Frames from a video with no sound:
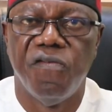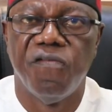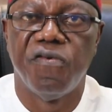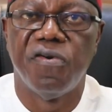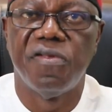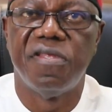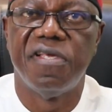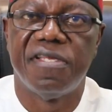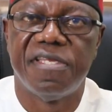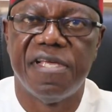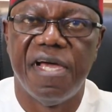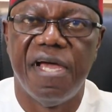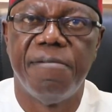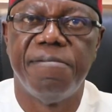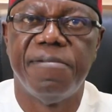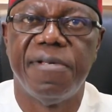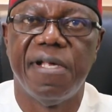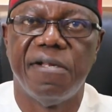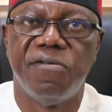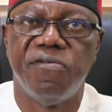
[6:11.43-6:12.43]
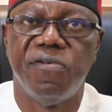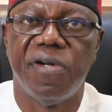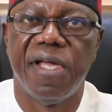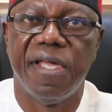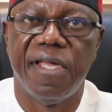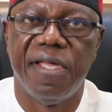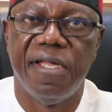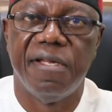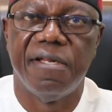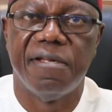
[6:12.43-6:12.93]
for the times that we
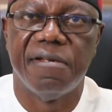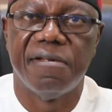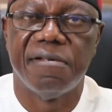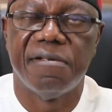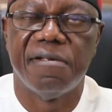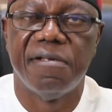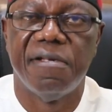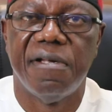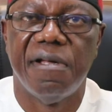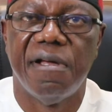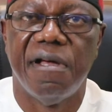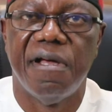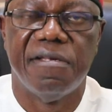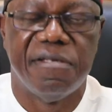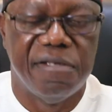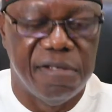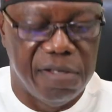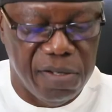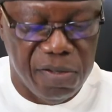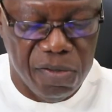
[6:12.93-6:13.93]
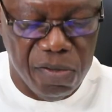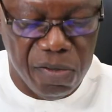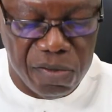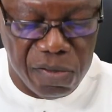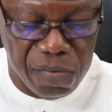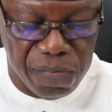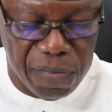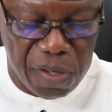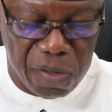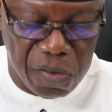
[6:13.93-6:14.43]
are in as a result
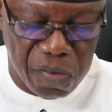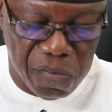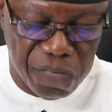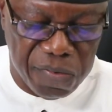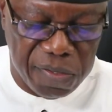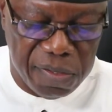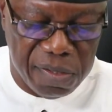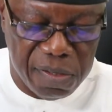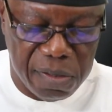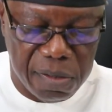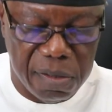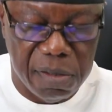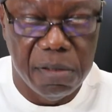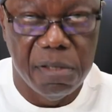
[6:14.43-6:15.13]
of the COVID